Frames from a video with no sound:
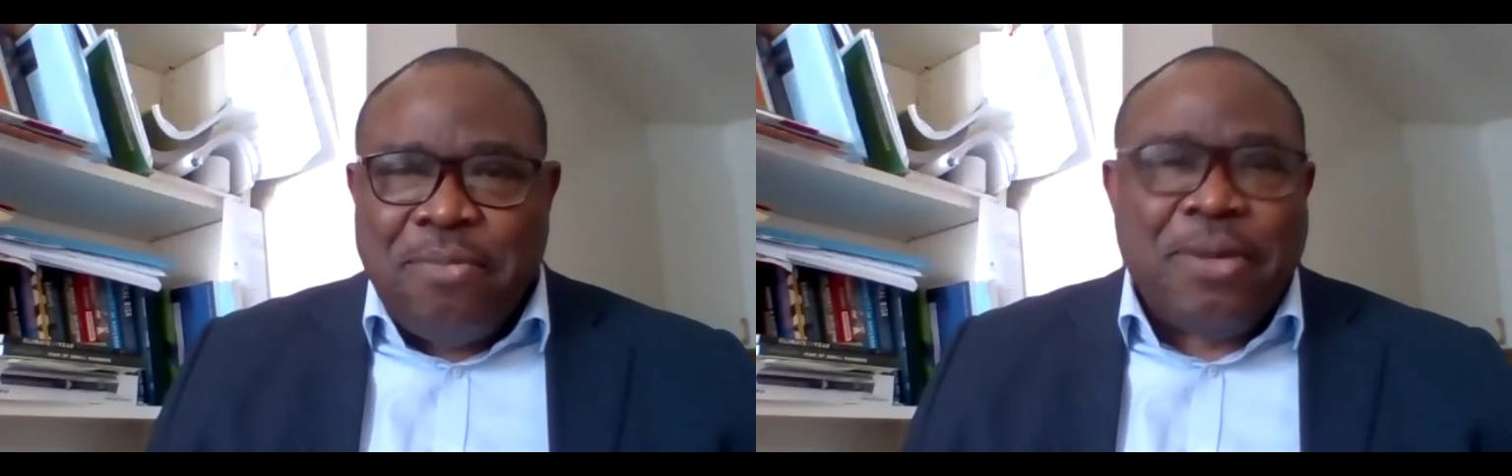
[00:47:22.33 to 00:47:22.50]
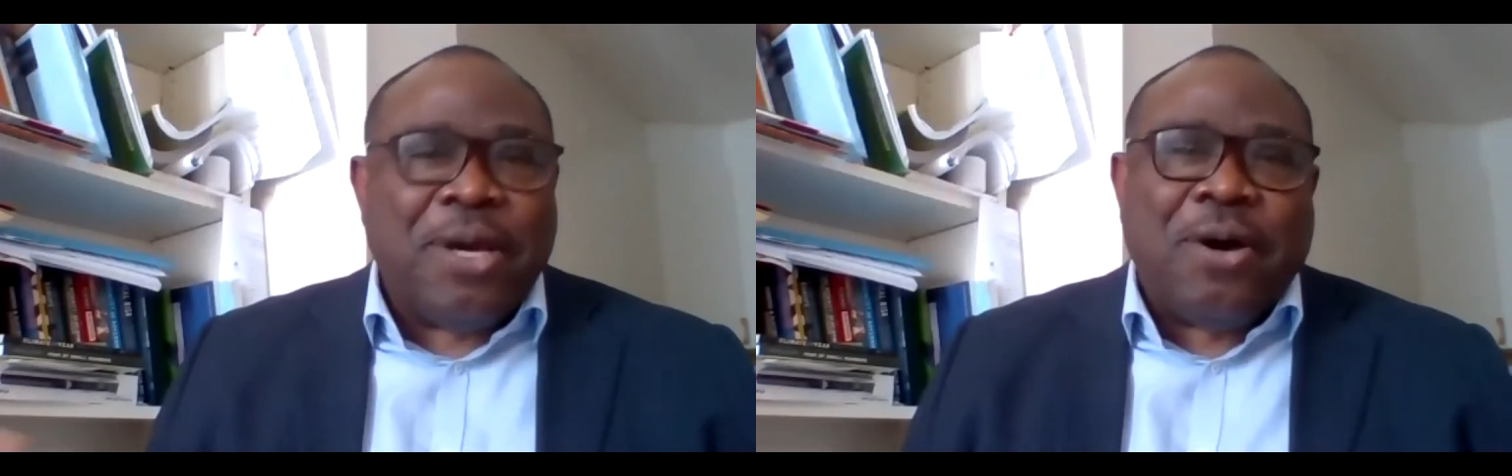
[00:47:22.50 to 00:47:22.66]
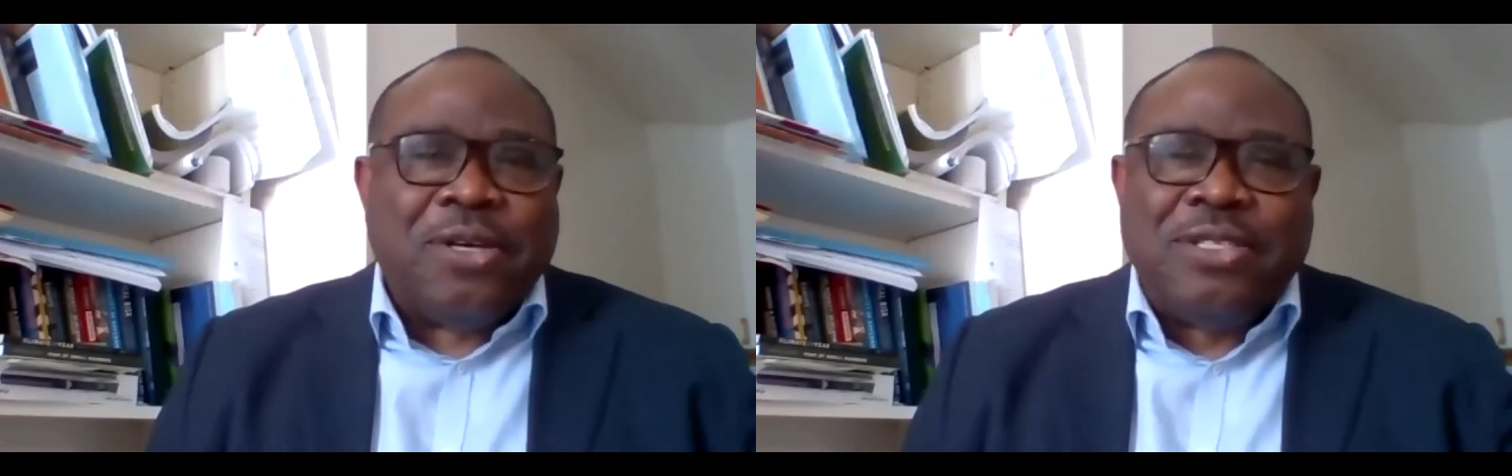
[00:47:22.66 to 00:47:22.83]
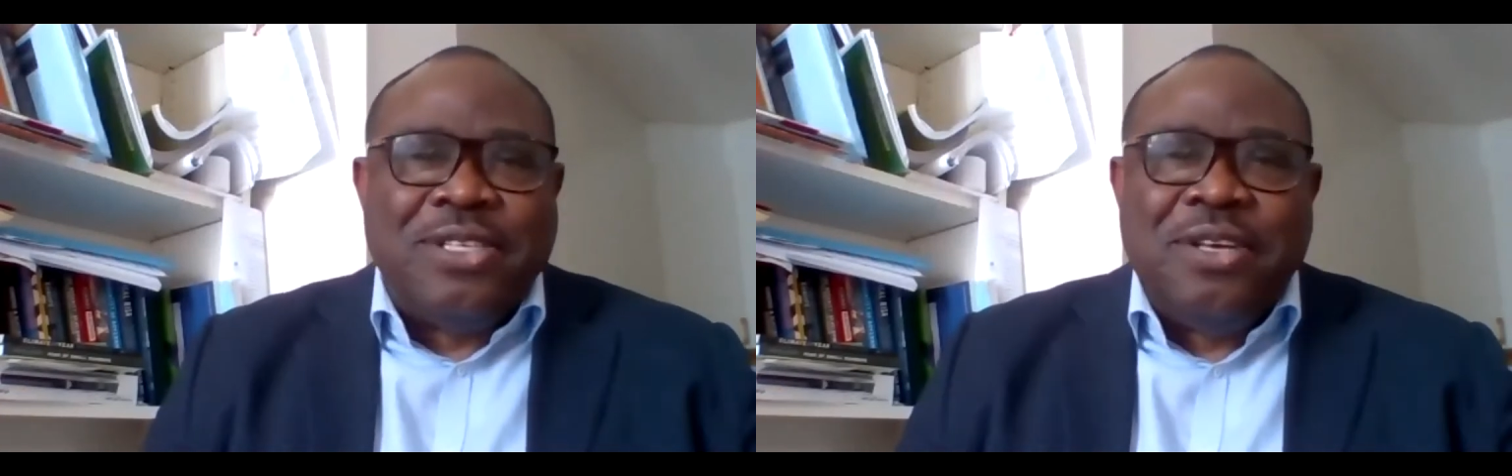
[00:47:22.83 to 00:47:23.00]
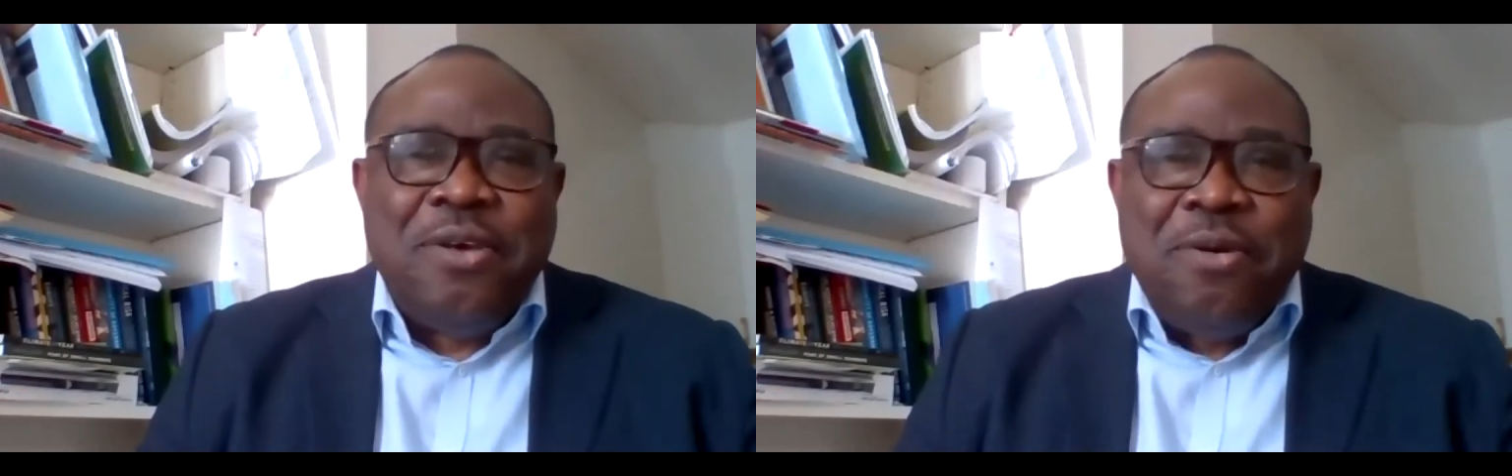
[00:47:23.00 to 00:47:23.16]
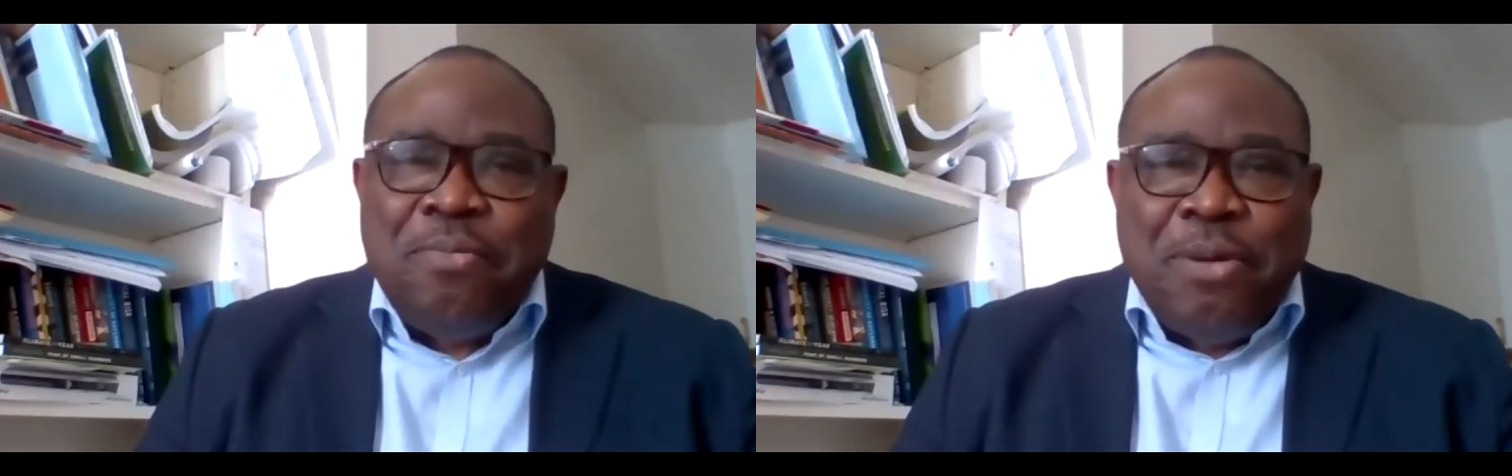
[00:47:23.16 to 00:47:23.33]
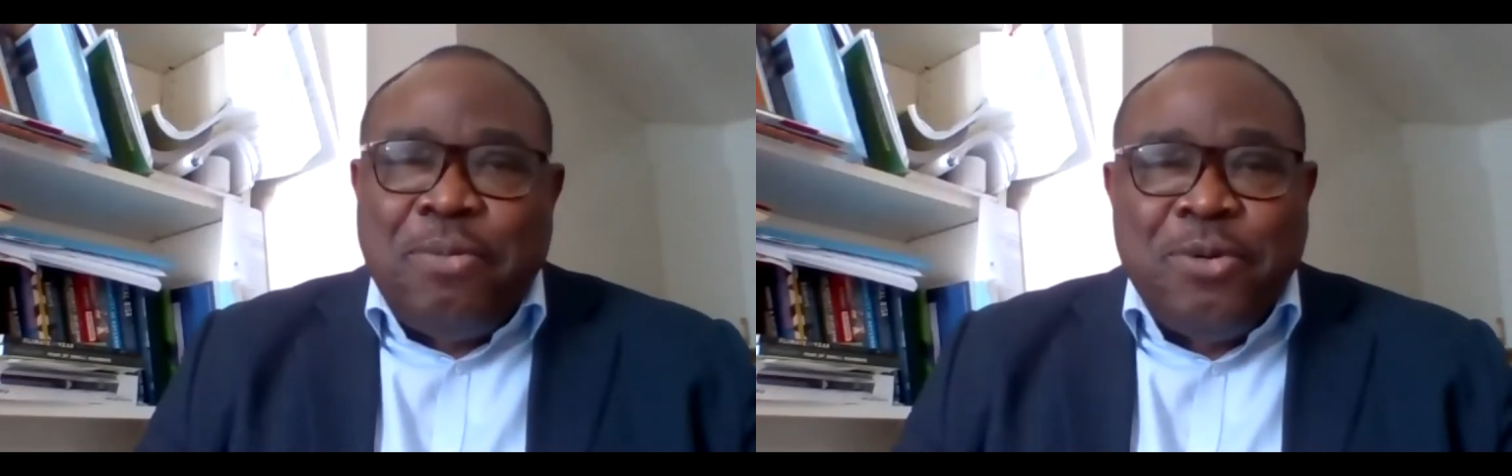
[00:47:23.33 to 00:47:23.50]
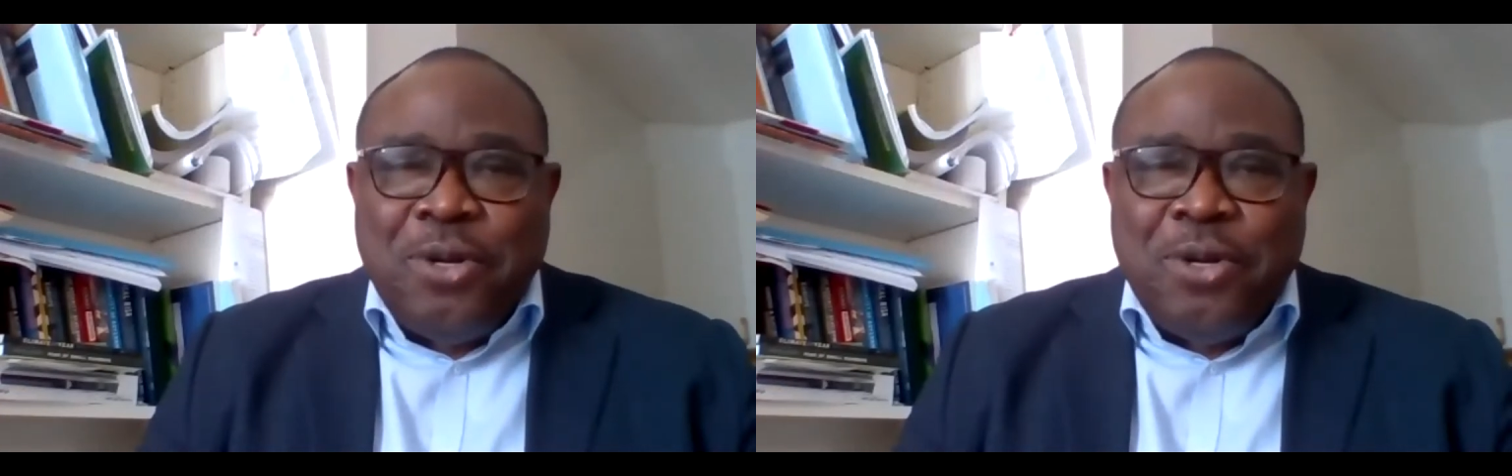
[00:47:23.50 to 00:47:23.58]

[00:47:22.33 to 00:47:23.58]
because people